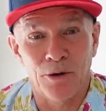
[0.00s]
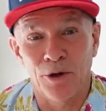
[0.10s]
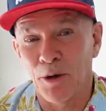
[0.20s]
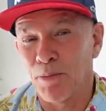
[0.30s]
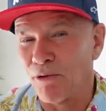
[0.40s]

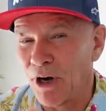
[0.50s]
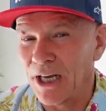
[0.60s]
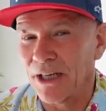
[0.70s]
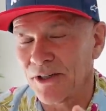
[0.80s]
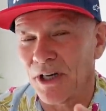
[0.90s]
Although
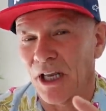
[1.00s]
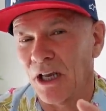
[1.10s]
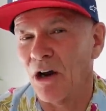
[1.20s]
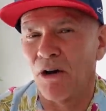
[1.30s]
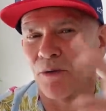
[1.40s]
Pirelli are saying,
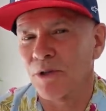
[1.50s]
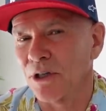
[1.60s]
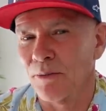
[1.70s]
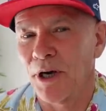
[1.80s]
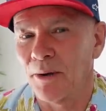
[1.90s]
oh, it was
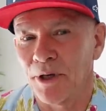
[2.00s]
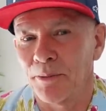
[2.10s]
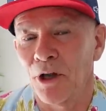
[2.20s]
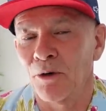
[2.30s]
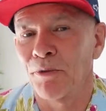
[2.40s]
in the pipeline
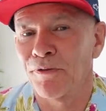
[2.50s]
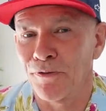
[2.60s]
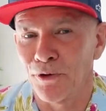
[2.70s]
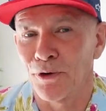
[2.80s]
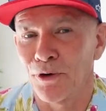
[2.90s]
long
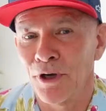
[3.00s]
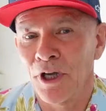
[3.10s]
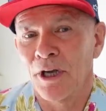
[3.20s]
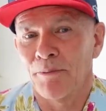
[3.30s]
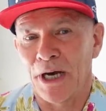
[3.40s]
before
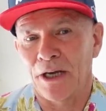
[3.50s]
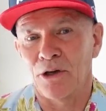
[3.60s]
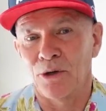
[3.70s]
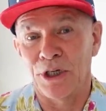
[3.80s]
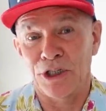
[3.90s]

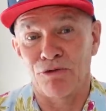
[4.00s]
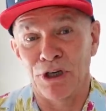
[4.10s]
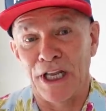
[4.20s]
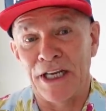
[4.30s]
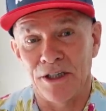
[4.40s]
Baku, and it's
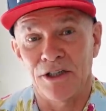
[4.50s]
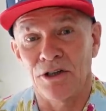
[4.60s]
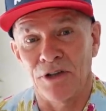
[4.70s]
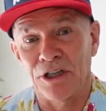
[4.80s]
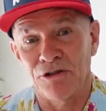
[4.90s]
related
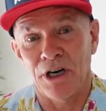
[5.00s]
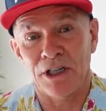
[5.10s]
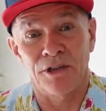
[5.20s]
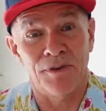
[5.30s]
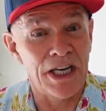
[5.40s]
to the
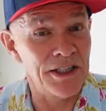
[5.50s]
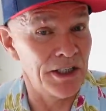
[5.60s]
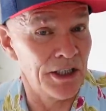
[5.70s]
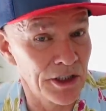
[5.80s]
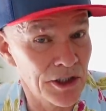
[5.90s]
introduction of the
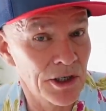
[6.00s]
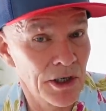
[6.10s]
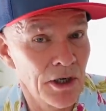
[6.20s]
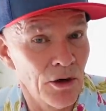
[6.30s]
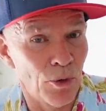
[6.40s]
18 inch
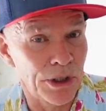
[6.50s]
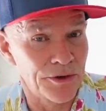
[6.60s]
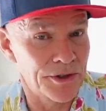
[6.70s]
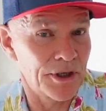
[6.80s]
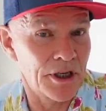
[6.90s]

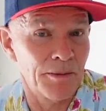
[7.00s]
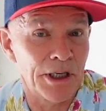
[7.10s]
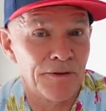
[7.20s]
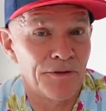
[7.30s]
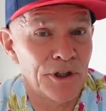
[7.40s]
wheels that are coming
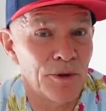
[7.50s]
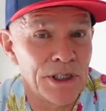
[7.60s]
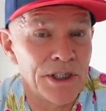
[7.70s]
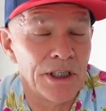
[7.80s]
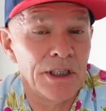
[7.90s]
in for
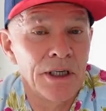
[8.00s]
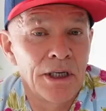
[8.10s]
20-